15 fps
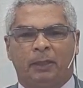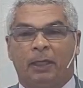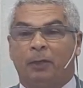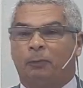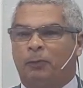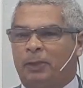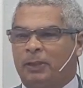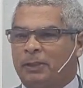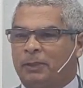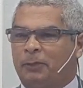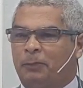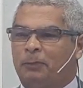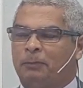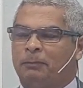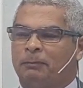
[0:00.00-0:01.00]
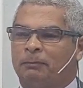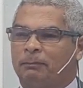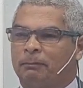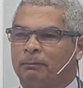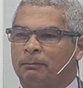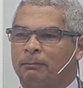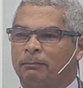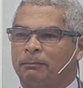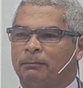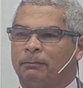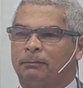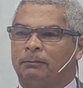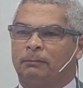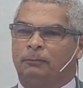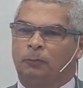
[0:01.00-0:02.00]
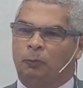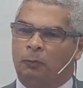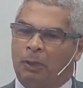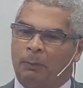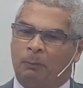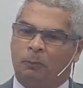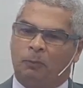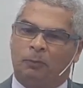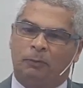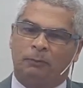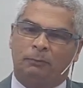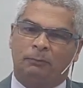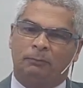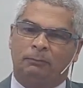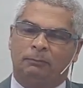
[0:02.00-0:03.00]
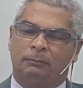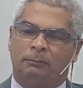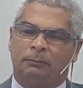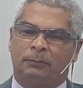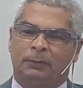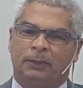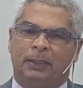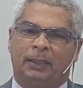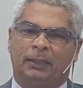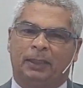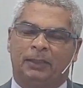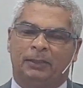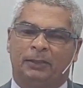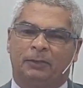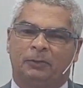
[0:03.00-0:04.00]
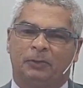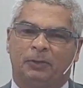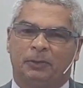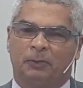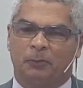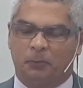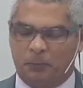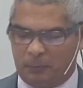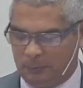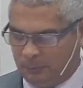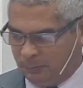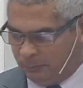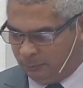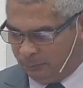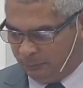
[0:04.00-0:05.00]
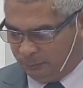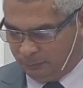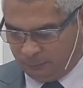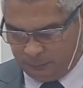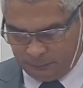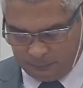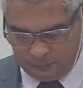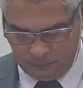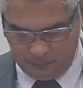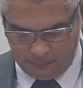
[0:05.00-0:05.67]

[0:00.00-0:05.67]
a man that recognized the love and the gratitude of God,